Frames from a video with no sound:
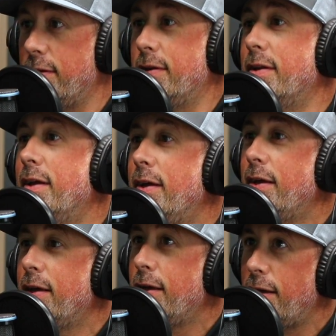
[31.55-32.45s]
And
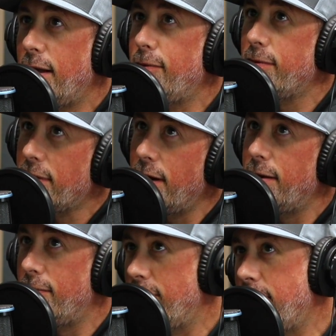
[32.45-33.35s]
I've kind
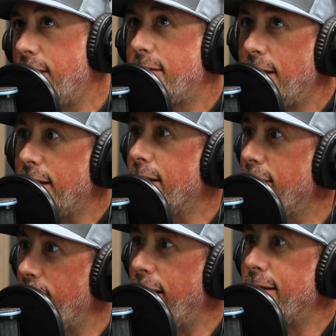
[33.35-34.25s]
of taken
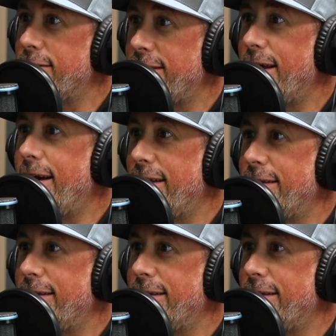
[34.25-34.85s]
advantage of that.